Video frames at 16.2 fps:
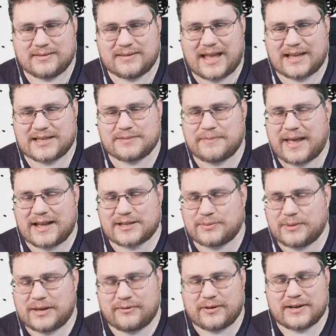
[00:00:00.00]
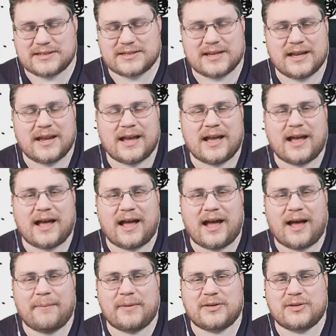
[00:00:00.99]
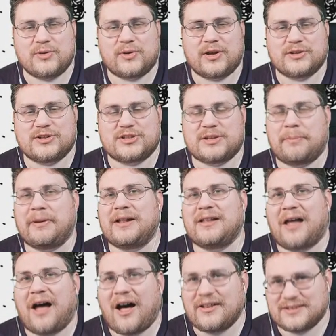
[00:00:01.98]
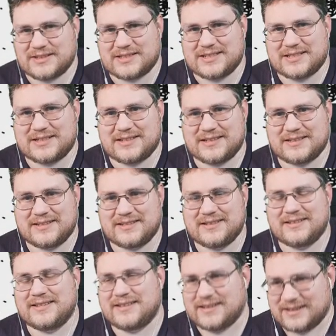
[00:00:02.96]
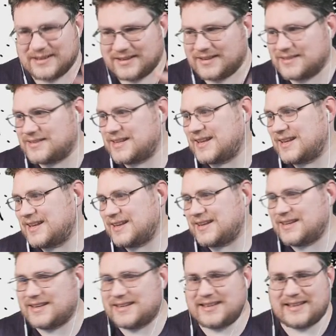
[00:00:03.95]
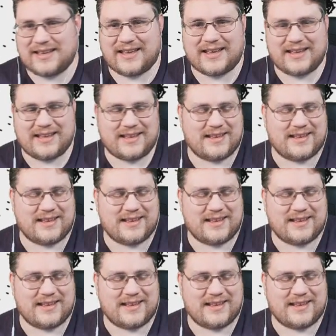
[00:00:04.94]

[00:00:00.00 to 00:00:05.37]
Nexmex, whatever it is. You can supplant the